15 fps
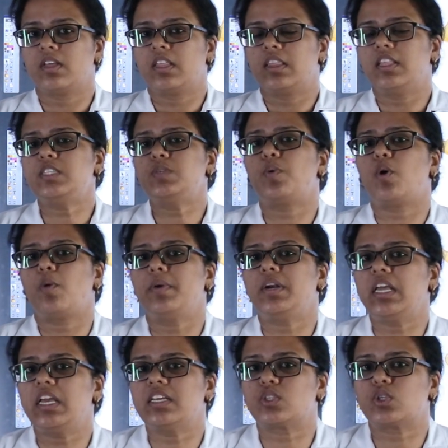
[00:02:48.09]
This
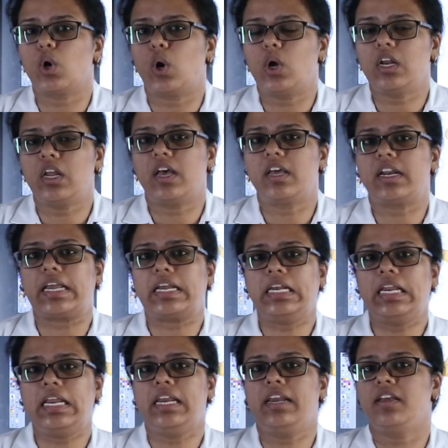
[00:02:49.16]
property is called a
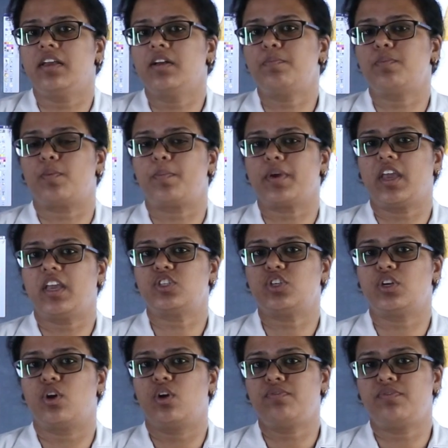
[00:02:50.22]
rectilinear
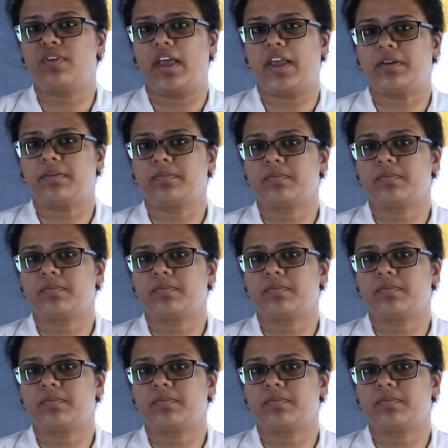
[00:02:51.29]
propagation of light.